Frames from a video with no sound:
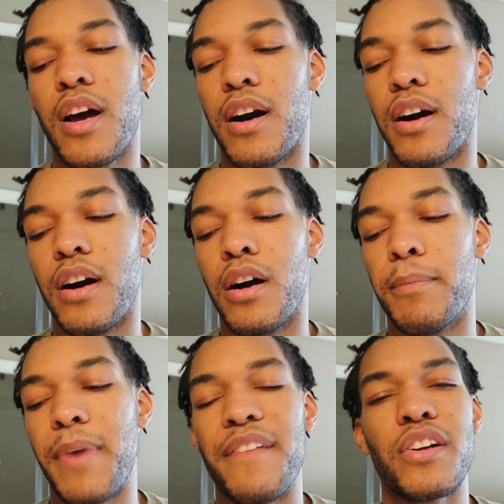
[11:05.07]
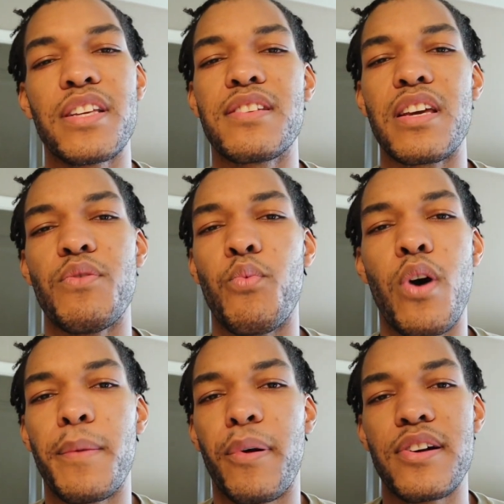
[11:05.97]
I've only seen
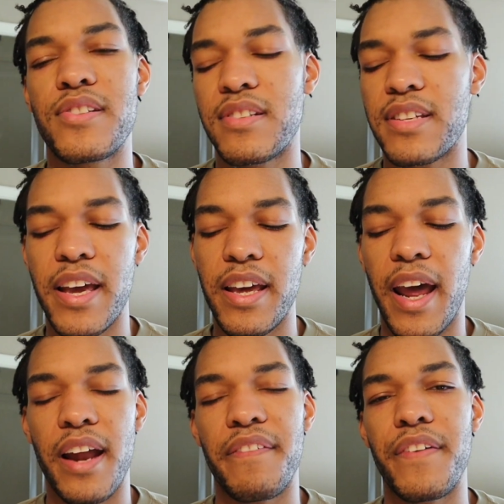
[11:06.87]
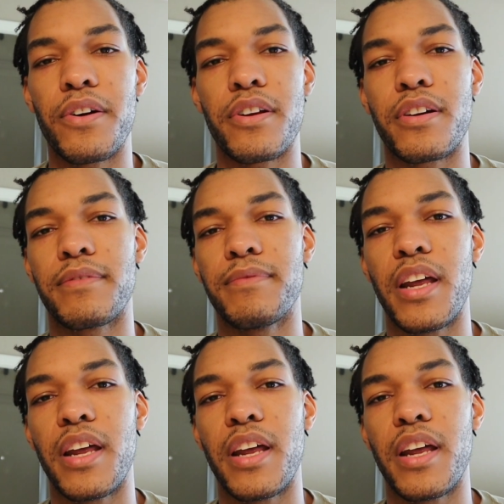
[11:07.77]
one person say it had a failure.